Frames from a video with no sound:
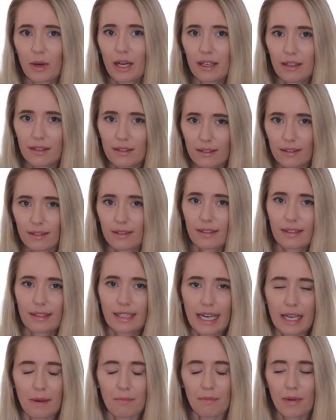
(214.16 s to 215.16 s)
quite
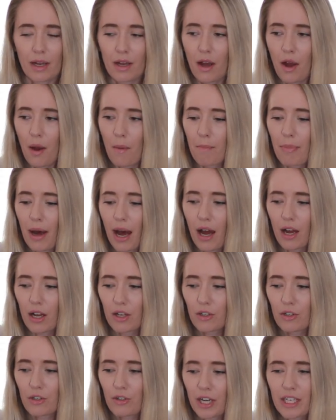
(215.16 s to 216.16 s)
slim
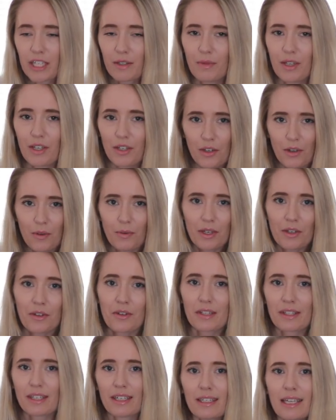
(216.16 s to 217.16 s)
but trust me you know when
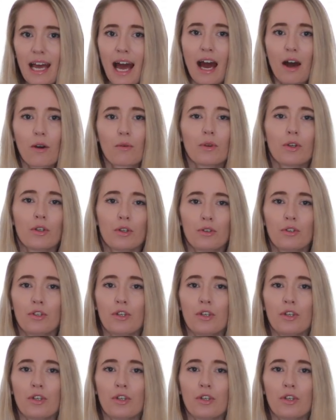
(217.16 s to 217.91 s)
you sit down you